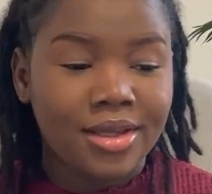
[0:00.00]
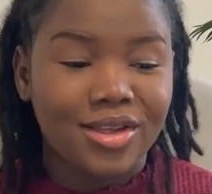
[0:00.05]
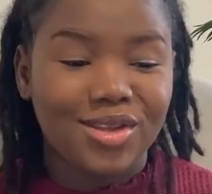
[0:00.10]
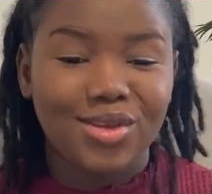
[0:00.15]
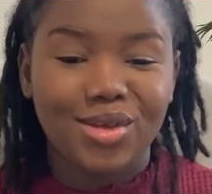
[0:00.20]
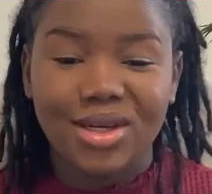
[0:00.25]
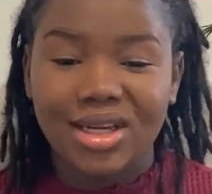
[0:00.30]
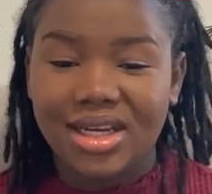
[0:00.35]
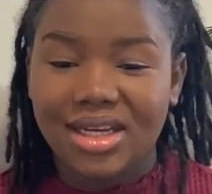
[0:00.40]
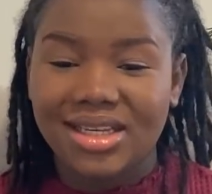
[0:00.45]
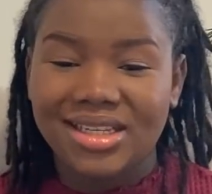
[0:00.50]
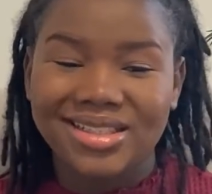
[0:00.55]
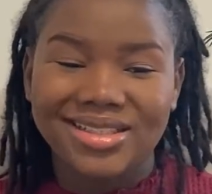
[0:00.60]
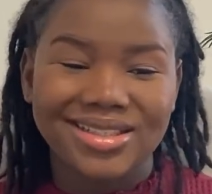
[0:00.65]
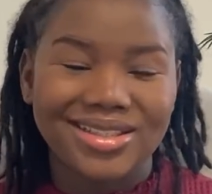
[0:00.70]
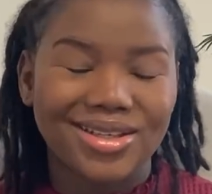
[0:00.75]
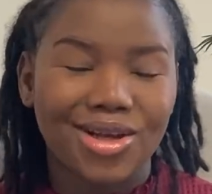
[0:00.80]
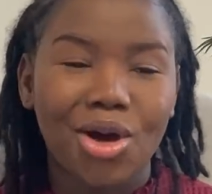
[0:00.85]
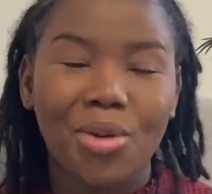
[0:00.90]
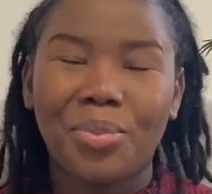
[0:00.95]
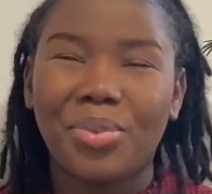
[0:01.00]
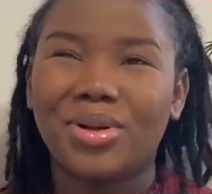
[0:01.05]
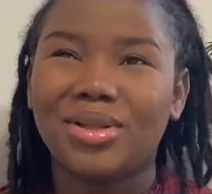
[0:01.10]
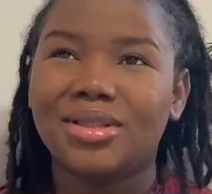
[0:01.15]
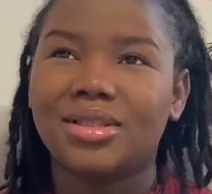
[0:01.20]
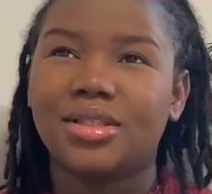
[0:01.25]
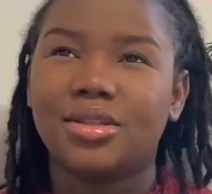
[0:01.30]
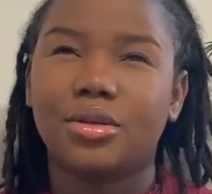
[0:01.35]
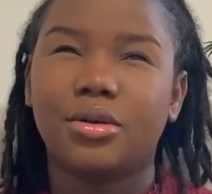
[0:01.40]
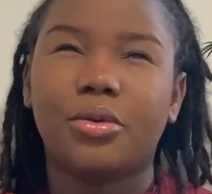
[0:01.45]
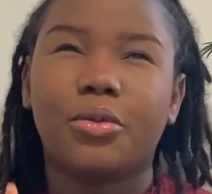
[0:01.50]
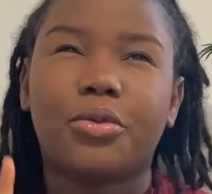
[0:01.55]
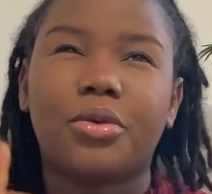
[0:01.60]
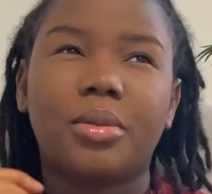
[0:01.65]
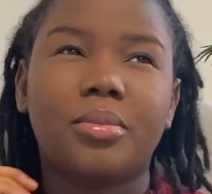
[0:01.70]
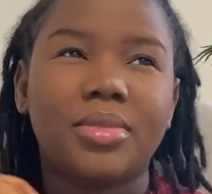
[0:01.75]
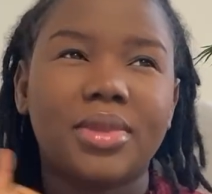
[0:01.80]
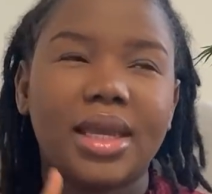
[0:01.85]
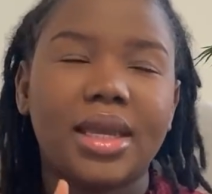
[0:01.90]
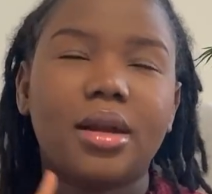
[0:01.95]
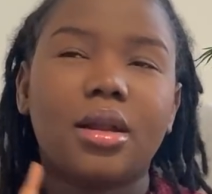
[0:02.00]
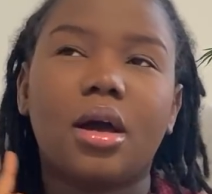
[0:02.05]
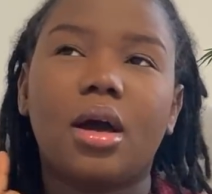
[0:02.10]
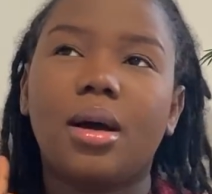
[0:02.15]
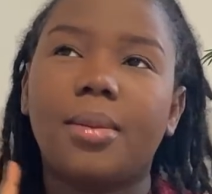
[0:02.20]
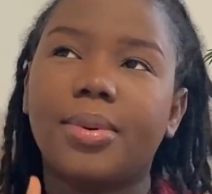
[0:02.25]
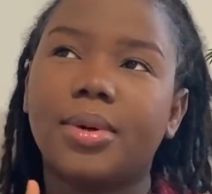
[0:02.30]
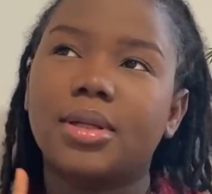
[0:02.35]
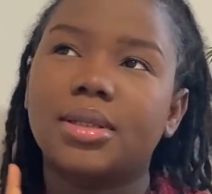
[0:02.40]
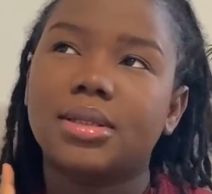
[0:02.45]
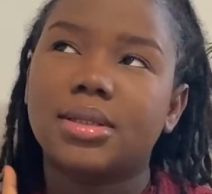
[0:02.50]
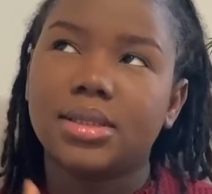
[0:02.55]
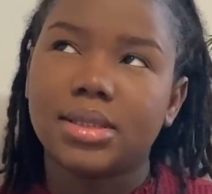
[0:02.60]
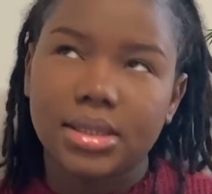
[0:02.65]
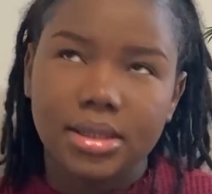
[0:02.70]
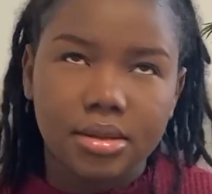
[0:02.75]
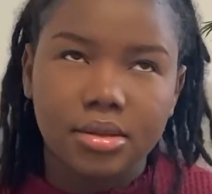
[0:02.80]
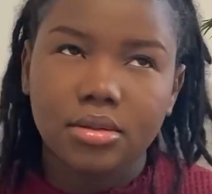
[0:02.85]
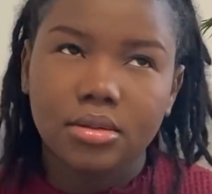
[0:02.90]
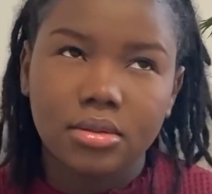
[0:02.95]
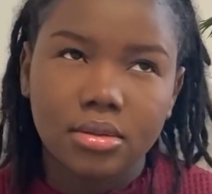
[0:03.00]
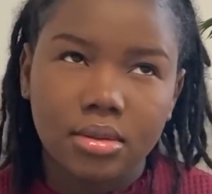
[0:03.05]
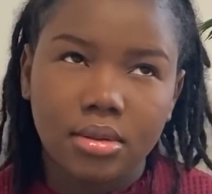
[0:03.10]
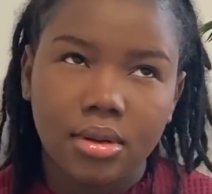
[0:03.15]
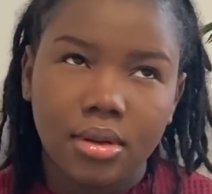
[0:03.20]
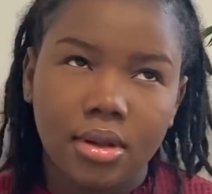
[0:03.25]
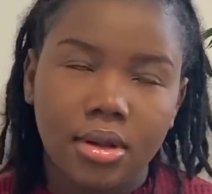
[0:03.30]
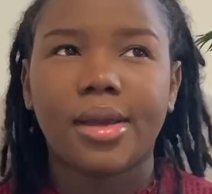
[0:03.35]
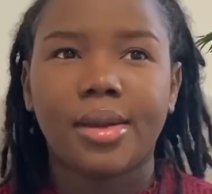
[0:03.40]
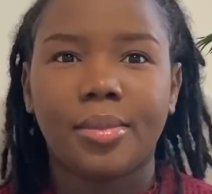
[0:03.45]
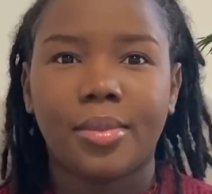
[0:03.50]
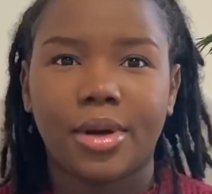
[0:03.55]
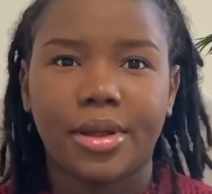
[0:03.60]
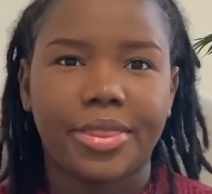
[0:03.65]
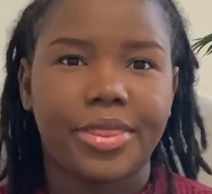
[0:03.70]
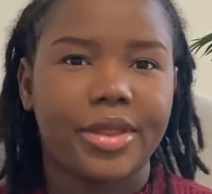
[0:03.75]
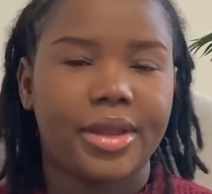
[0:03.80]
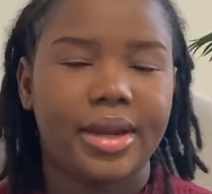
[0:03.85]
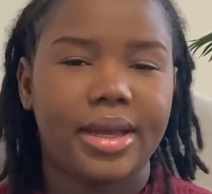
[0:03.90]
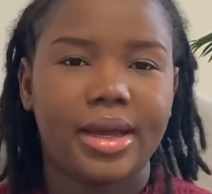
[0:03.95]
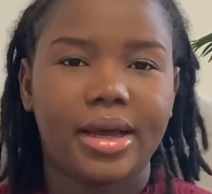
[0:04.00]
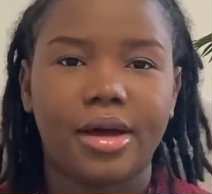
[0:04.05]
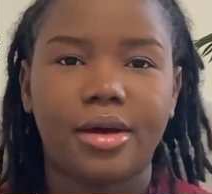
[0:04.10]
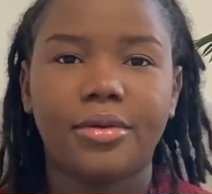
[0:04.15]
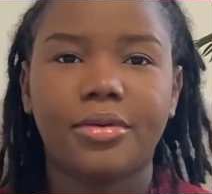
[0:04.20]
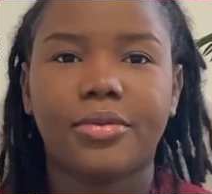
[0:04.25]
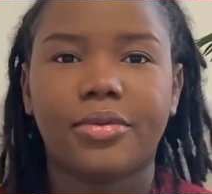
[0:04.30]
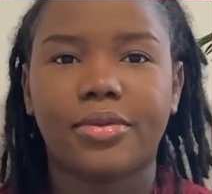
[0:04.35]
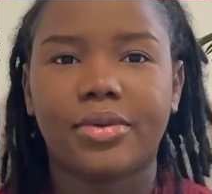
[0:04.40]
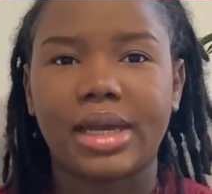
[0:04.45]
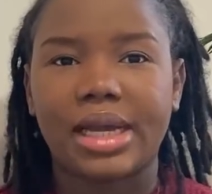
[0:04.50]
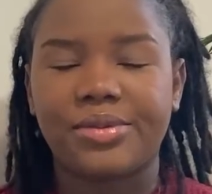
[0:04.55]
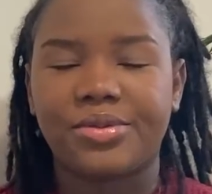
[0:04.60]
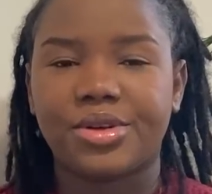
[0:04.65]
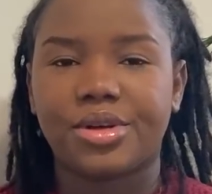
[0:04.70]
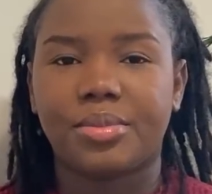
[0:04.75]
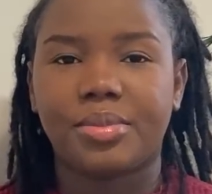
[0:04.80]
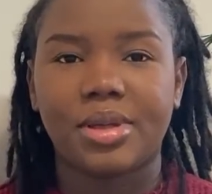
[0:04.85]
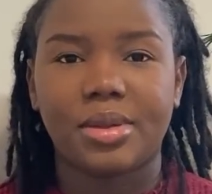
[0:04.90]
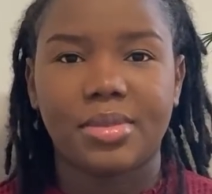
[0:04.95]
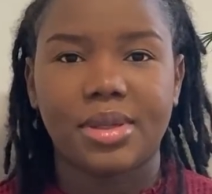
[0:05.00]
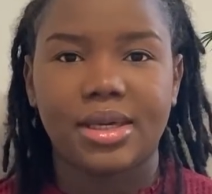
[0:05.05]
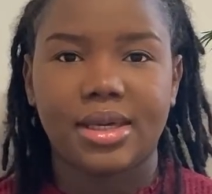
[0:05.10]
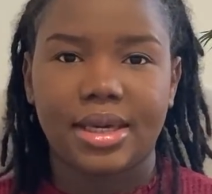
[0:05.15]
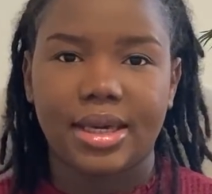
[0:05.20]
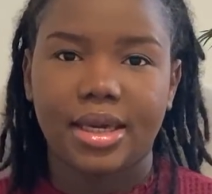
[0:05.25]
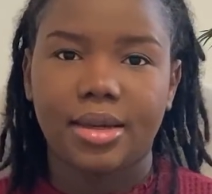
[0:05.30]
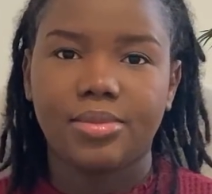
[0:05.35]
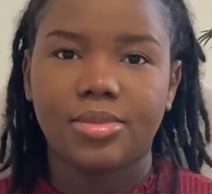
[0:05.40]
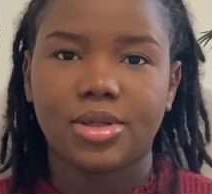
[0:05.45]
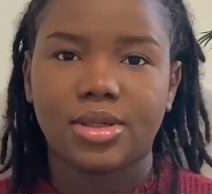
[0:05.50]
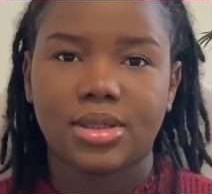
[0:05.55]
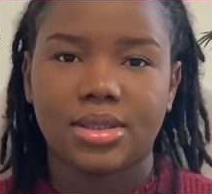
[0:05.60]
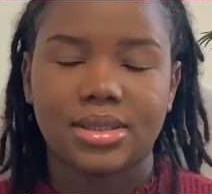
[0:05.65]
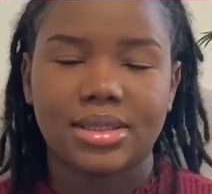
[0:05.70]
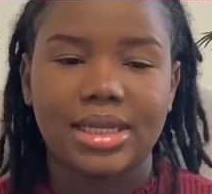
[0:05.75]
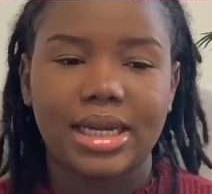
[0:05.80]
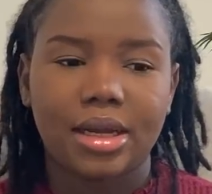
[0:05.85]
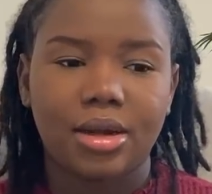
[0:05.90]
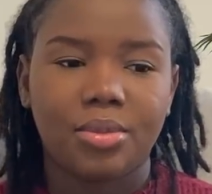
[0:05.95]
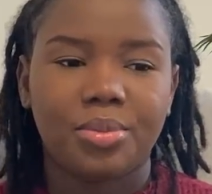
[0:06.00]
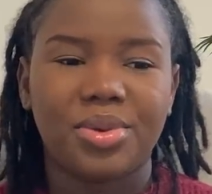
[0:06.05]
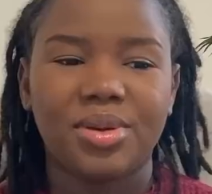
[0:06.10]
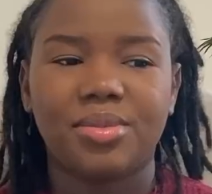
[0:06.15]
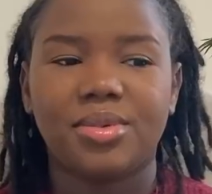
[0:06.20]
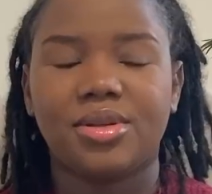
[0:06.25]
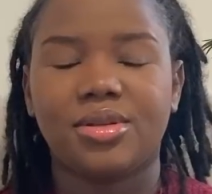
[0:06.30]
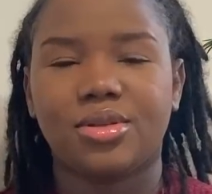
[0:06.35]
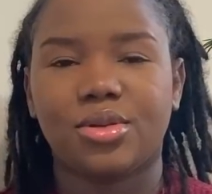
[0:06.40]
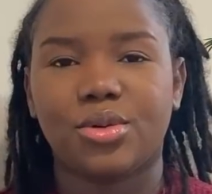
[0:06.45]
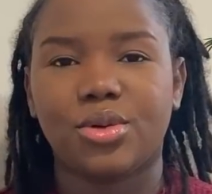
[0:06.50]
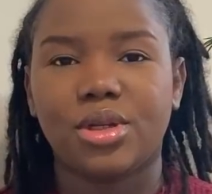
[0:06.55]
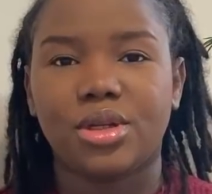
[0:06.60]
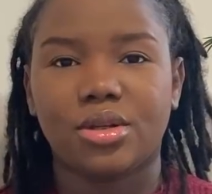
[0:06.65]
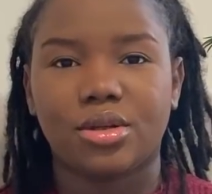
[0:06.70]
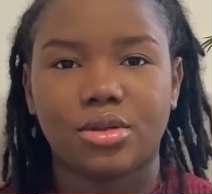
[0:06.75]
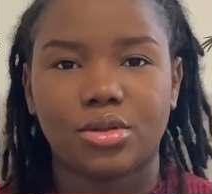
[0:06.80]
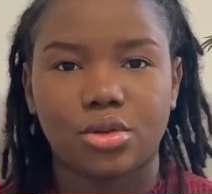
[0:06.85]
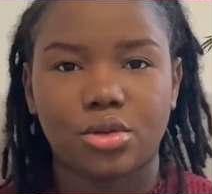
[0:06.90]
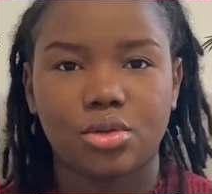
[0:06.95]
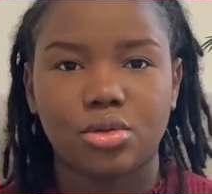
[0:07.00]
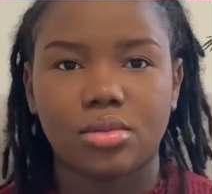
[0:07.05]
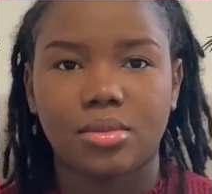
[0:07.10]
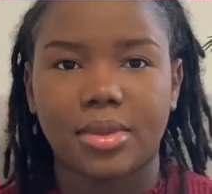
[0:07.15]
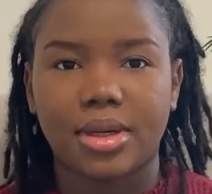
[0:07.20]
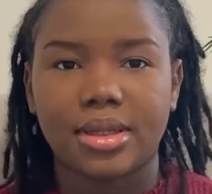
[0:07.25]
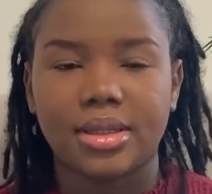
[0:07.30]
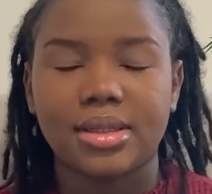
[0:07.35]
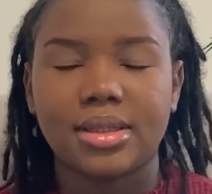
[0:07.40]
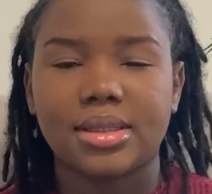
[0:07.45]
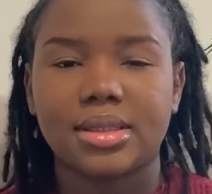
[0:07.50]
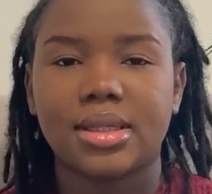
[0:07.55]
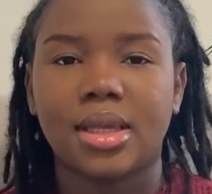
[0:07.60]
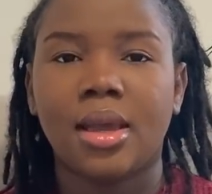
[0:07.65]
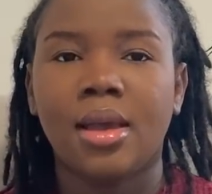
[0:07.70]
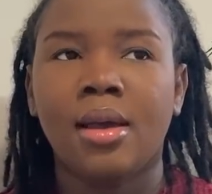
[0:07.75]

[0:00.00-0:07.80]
You guys, from then up until a month and a half after baby came, because now baby is going on 2 months,